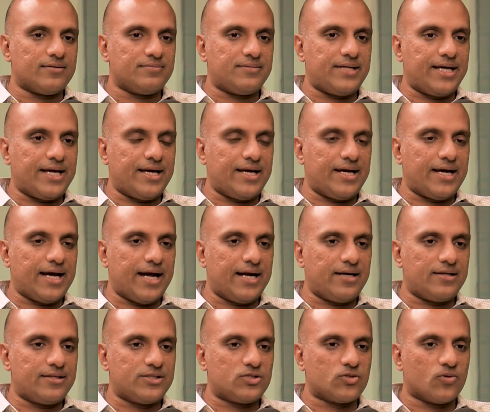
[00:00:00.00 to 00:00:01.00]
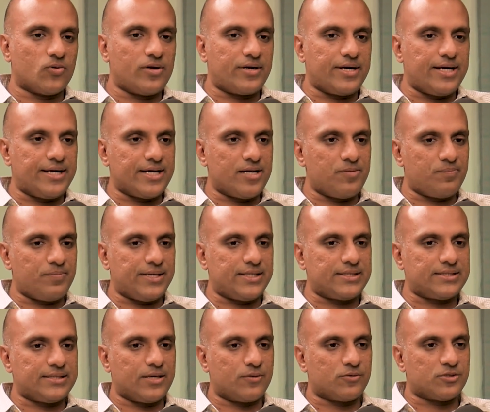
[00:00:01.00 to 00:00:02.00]
They had this whole retail
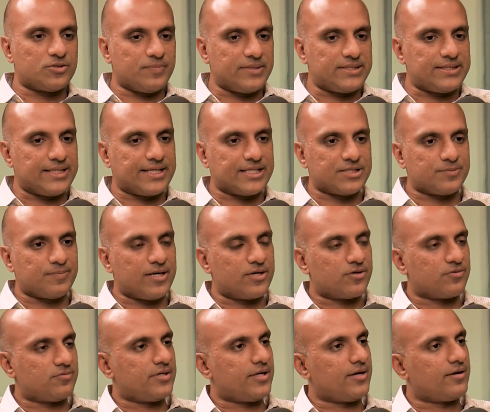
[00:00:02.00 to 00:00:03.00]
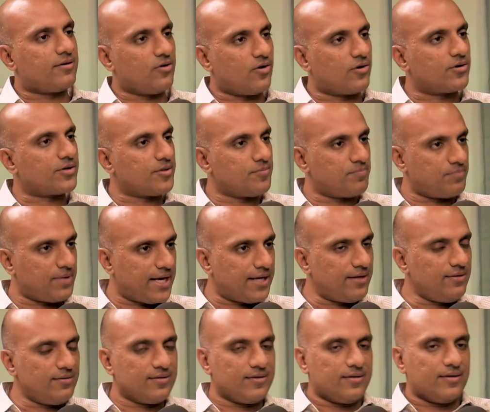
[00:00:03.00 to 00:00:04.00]
piece that was missing as part of their long-term
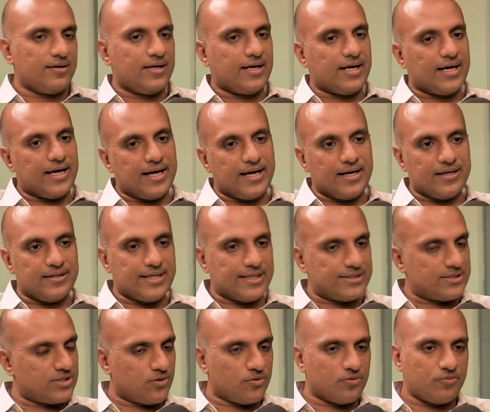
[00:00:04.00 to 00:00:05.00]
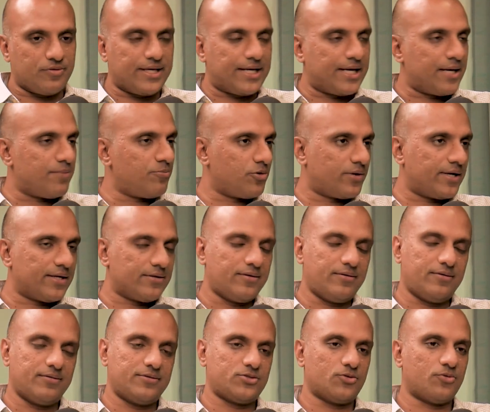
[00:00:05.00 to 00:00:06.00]
plan. And that's how we came together.
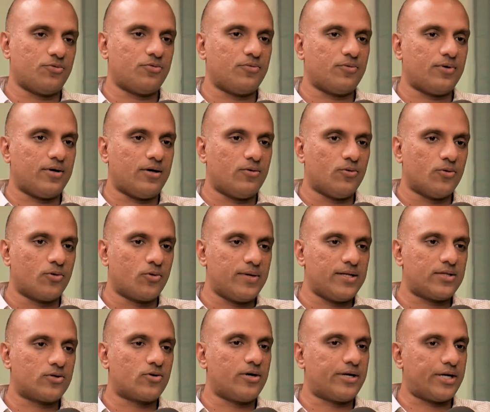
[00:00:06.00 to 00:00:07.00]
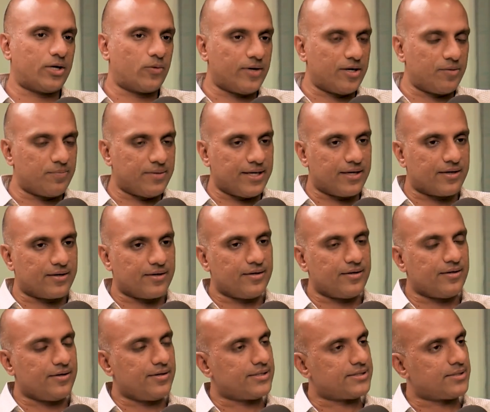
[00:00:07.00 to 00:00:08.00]
So Oro Wealth got acquired by
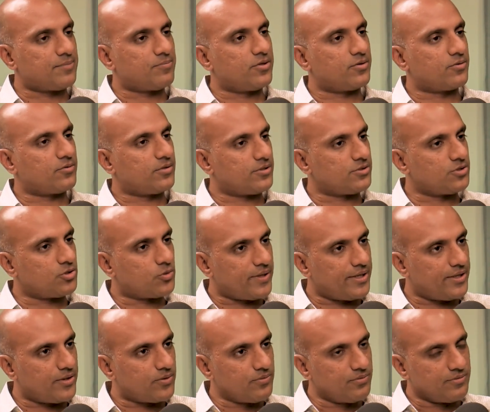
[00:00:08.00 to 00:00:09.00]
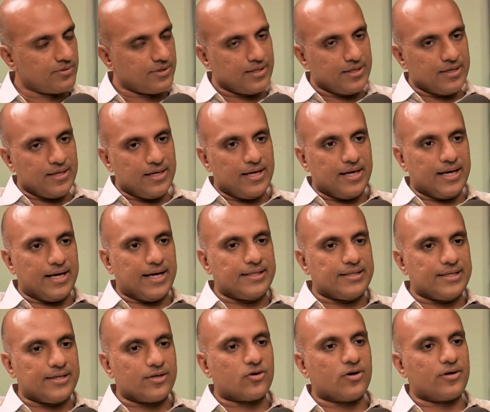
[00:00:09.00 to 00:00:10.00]
InCred in December 2022 and
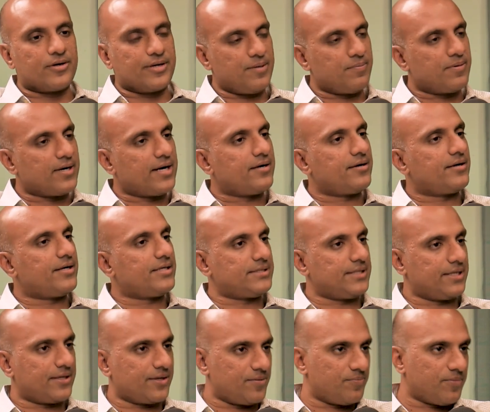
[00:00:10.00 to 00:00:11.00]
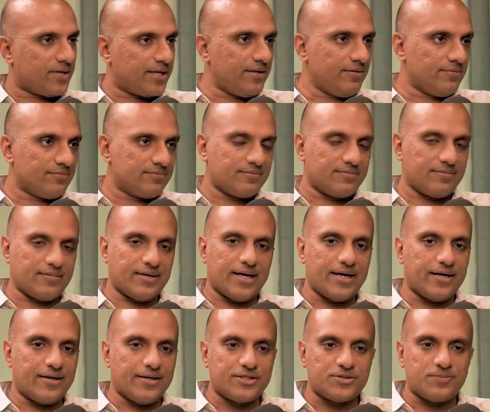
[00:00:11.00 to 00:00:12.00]
then got rebranded as InCred Money.
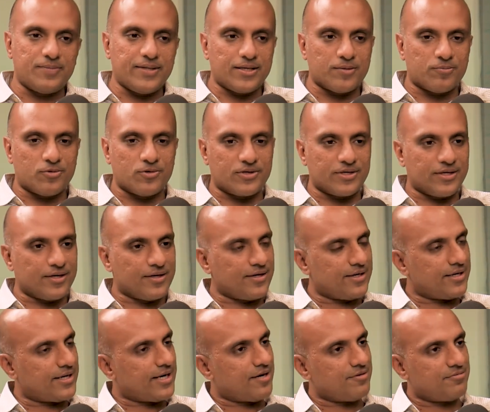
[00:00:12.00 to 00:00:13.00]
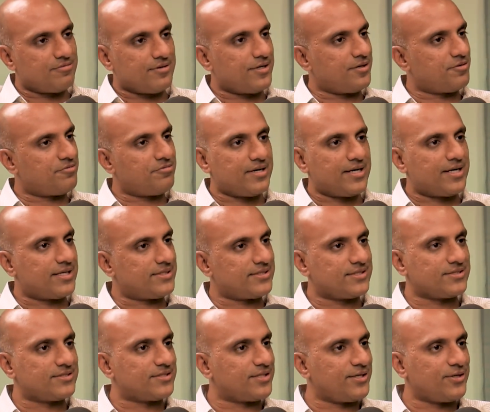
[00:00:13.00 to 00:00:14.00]
And it's been about a year and a half and a
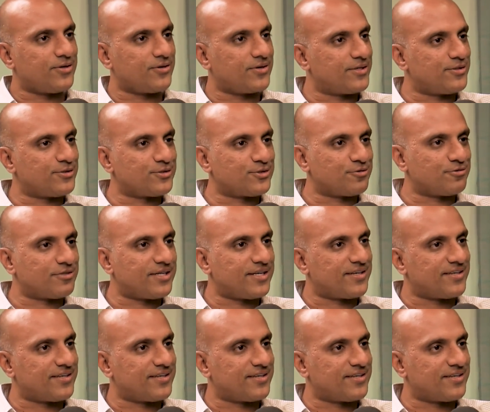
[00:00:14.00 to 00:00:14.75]
fantastic journey together so far.